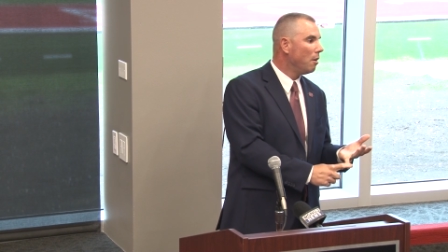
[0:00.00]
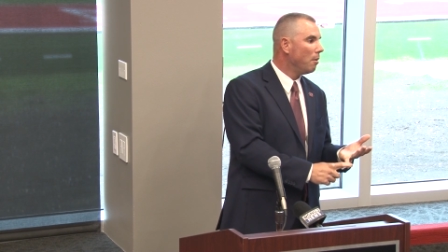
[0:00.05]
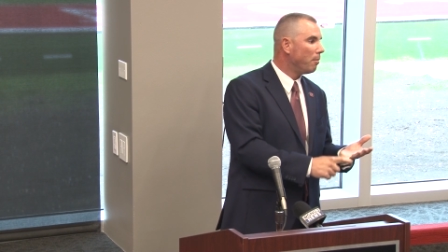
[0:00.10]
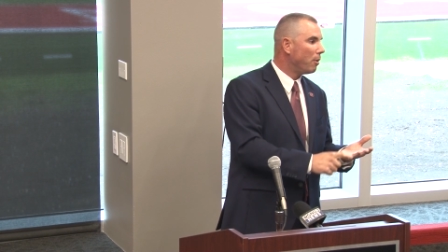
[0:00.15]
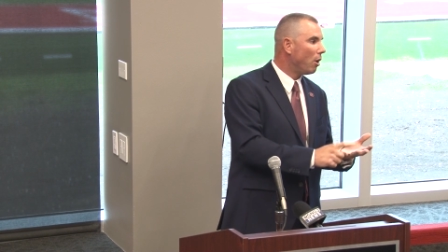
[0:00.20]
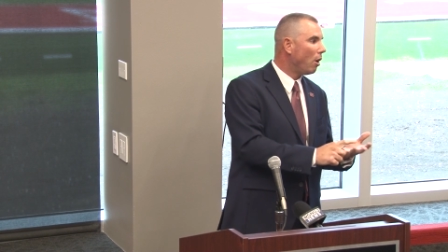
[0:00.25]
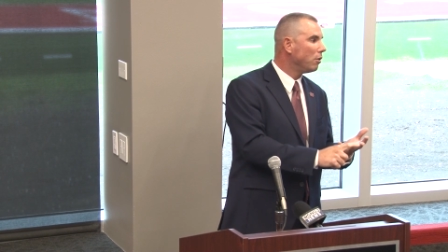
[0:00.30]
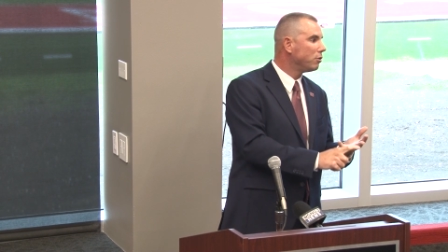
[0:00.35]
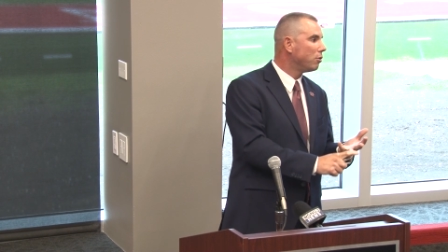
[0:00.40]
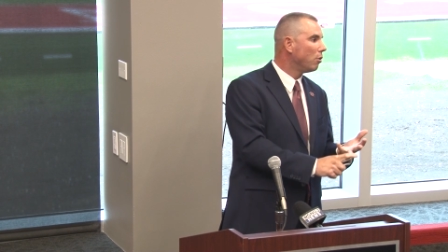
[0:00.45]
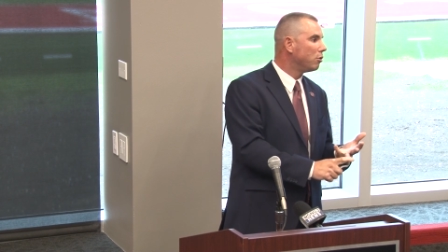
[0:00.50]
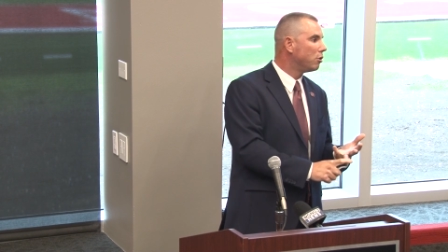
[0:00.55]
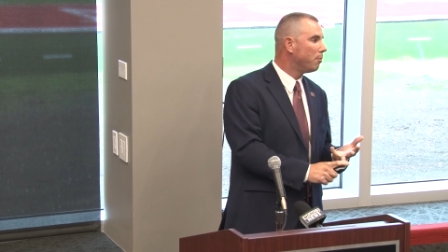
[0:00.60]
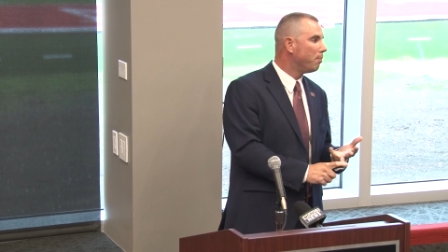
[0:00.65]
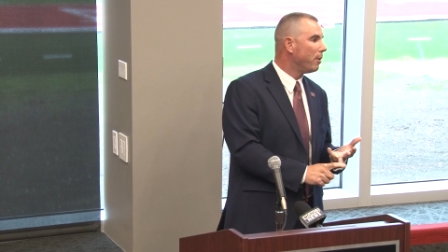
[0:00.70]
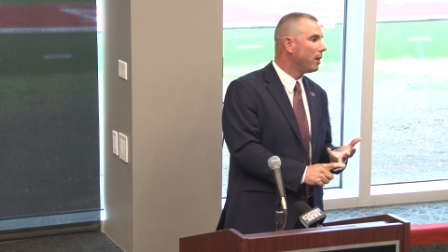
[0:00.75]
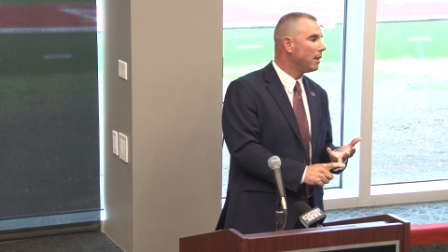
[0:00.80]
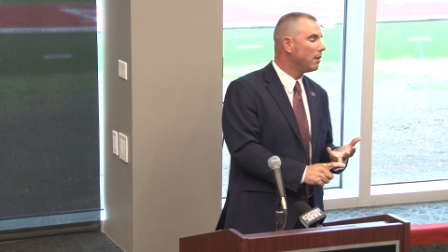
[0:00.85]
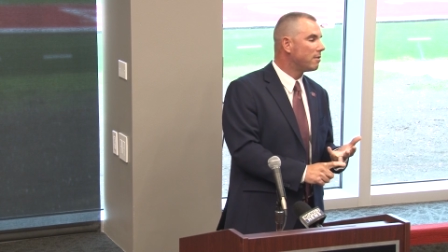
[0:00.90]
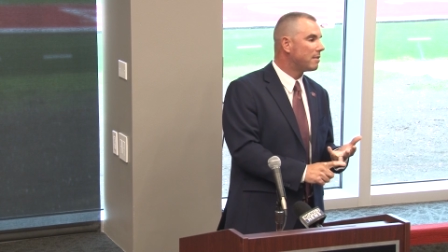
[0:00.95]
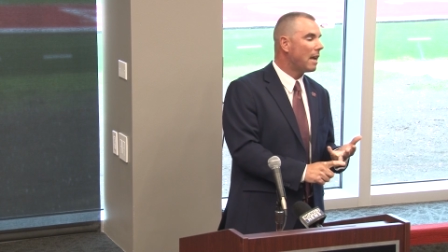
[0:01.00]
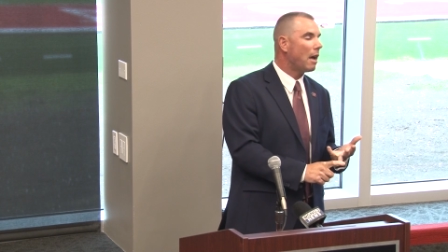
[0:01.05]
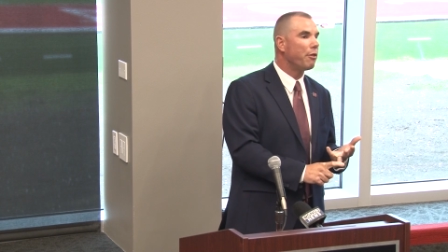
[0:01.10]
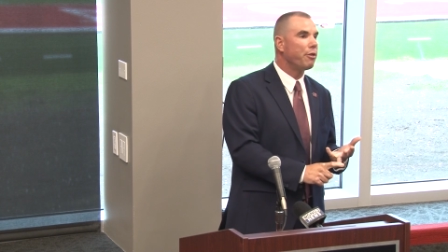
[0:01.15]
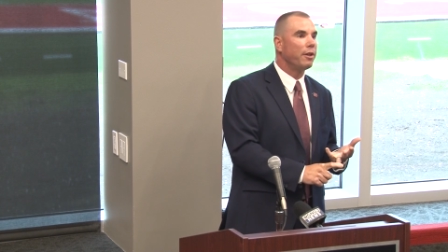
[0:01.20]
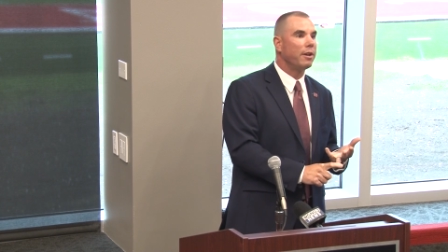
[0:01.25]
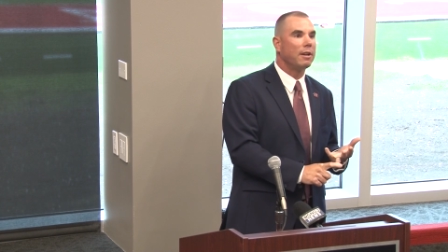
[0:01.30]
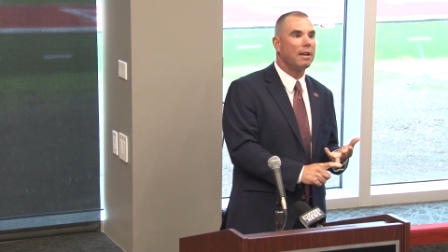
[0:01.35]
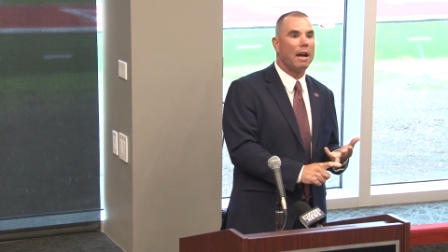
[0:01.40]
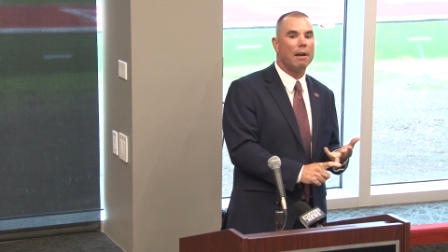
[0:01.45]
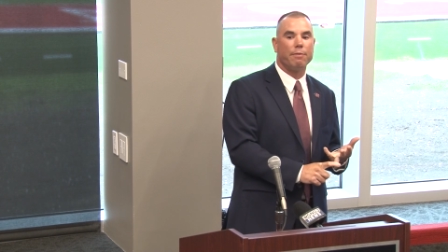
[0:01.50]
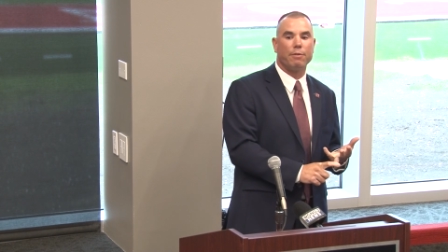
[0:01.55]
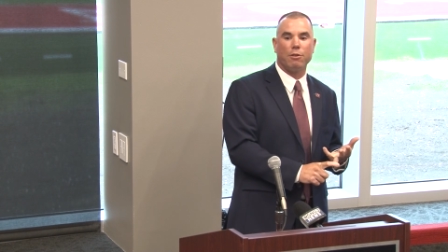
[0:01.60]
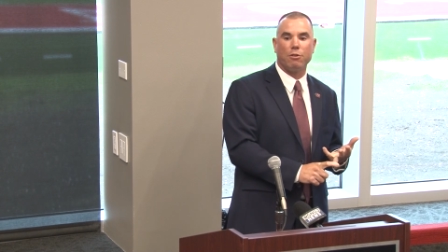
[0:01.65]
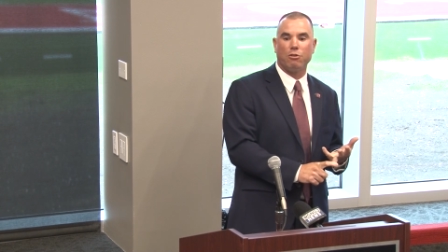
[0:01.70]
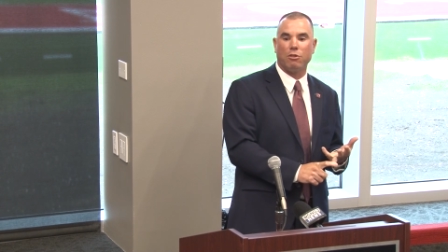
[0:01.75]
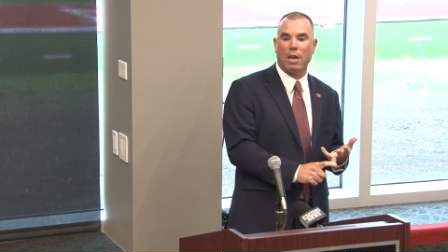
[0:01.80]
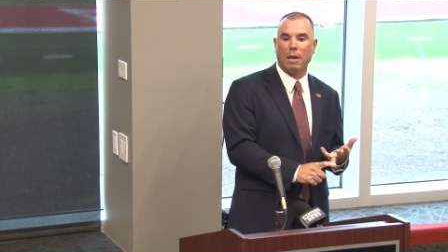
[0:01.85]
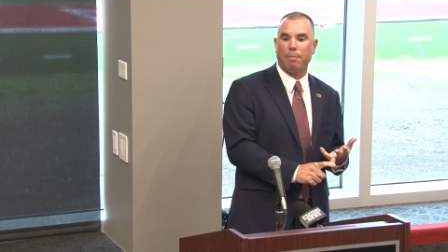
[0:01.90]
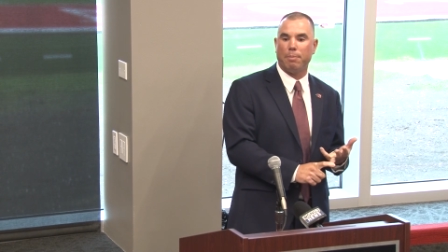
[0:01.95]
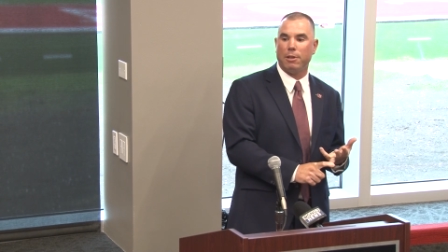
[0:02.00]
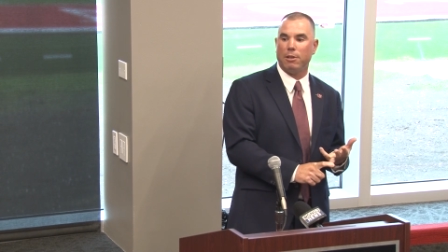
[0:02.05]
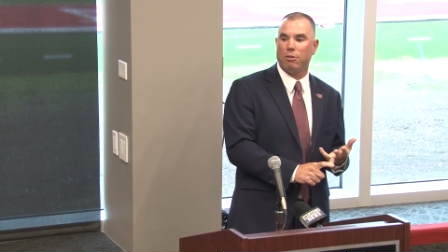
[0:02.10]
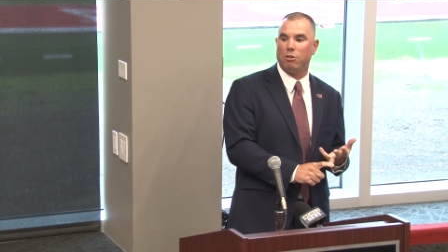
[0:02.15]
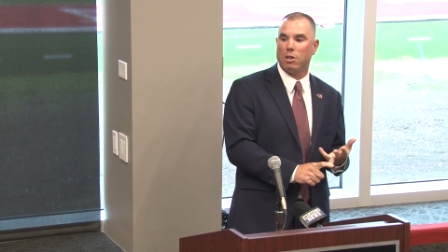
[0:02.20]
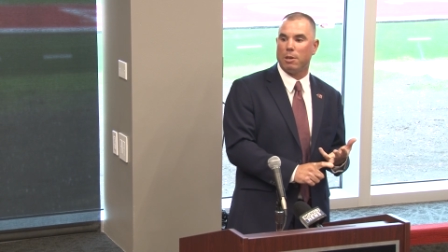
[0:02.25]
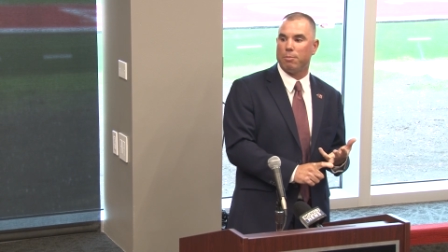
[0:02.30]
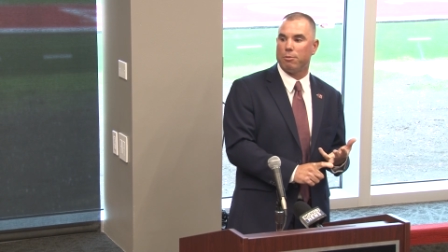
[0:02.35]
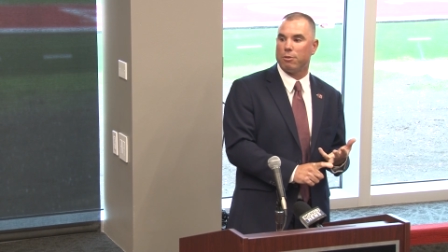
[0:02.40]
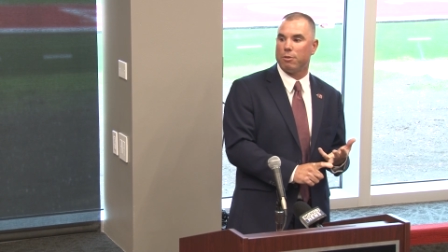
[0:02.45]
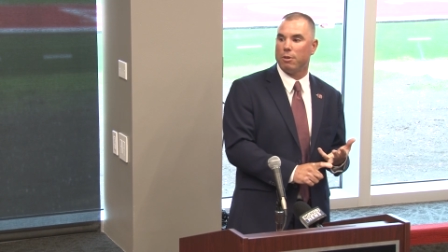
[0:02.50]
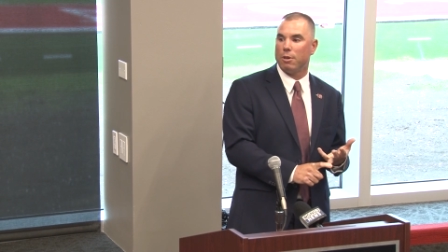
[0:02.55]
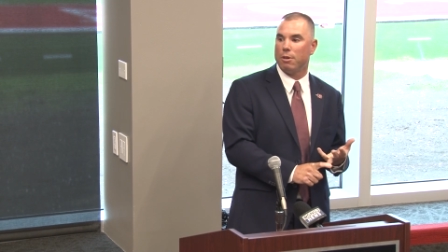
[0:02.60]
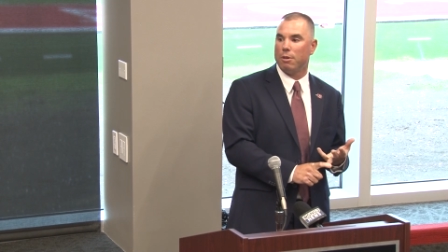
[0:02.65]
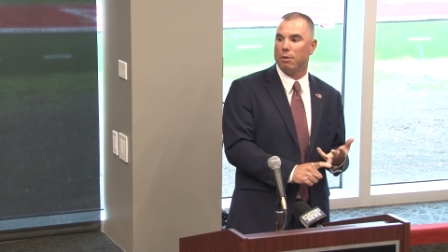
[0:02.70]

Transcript: but also to bring Southland Conference championships